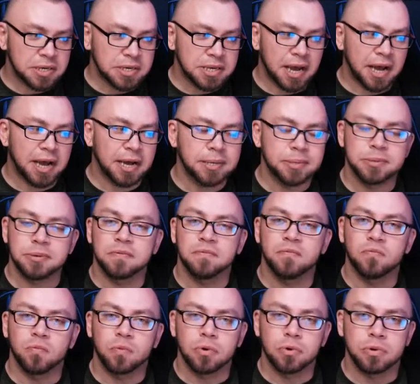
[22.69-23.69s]
task
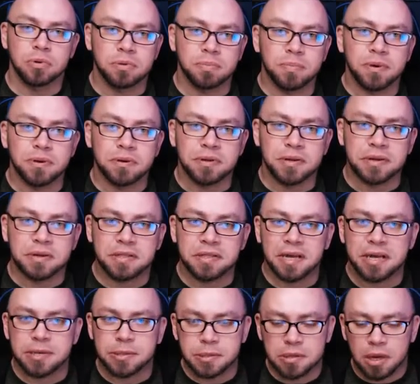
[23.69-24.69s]
of world building,
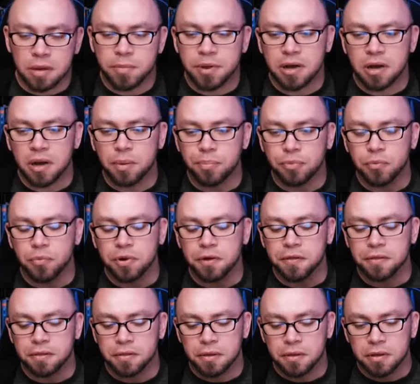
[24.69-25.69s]
that is coming up
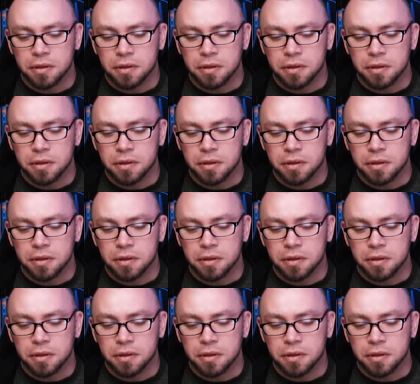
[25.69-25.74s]
with